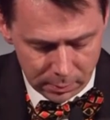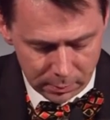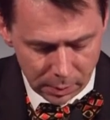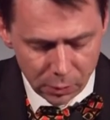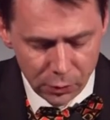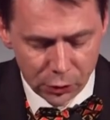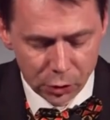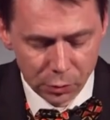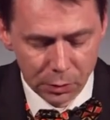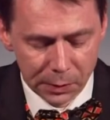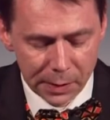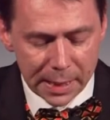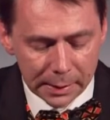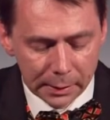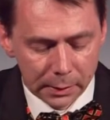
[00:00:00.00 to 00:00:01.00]
Those who
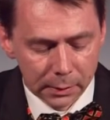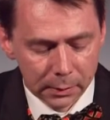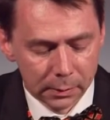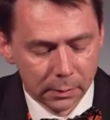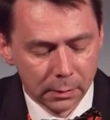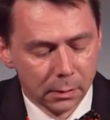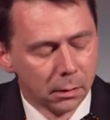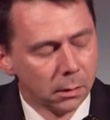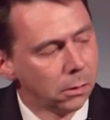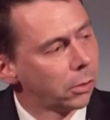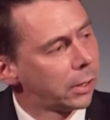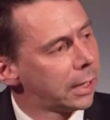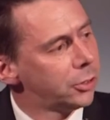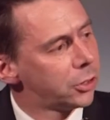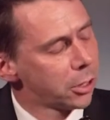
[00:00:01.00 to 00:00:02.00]
think
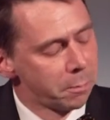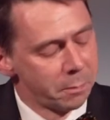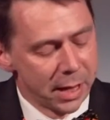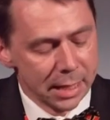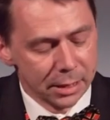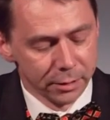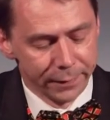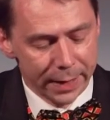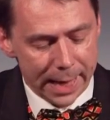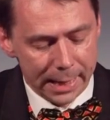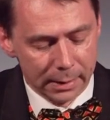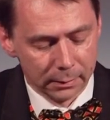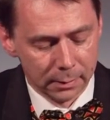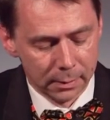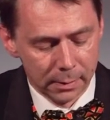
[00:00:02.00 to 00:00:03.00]
look into the pit of
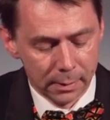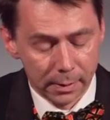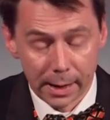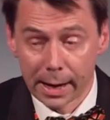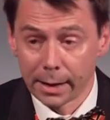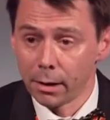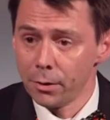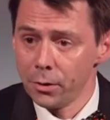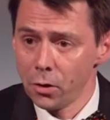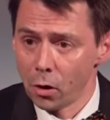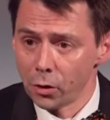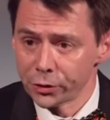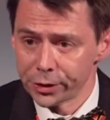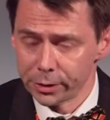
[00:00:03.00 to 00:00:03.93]
hell and are not